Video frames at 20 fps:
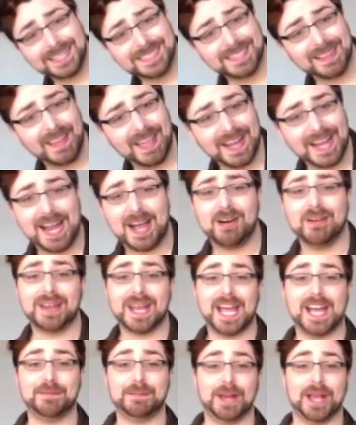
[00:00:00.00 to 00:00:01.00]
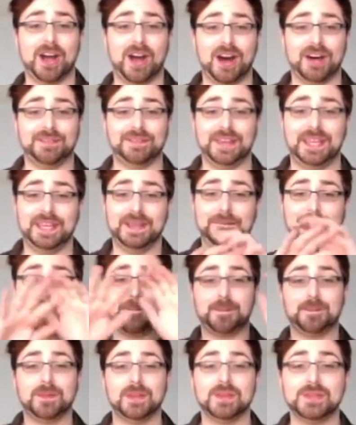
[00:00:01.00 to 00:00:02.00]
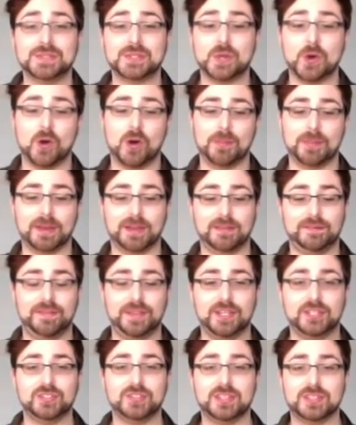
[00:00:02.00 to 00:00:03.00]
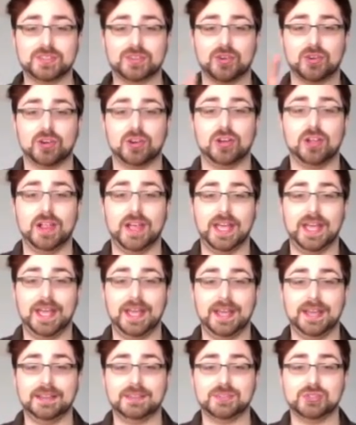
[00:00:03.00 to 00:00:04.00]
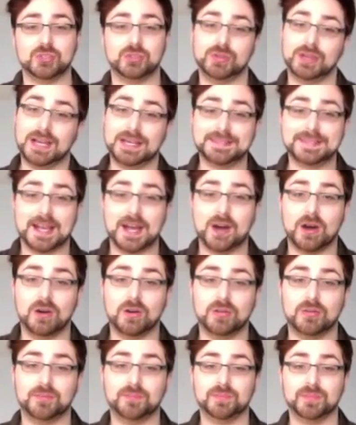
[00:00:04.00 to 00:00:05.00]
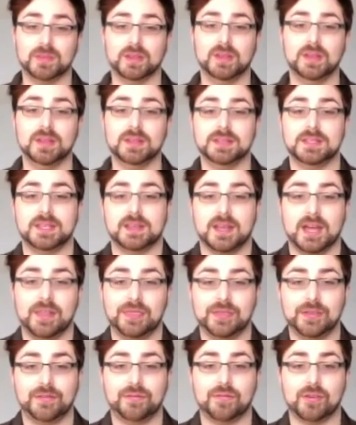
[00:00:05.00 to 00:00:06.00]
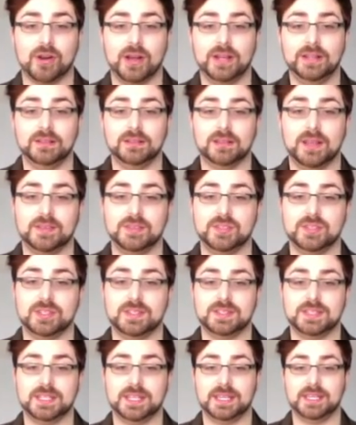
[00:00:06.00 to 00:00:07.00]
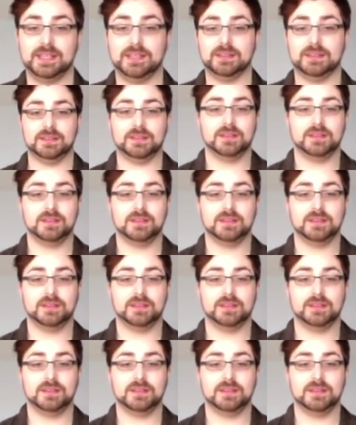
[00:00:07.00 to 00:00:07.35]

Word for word: it's light out, and I have my coffee. So I'm going to finish this girl and show you guys how to cut the front. As you can see,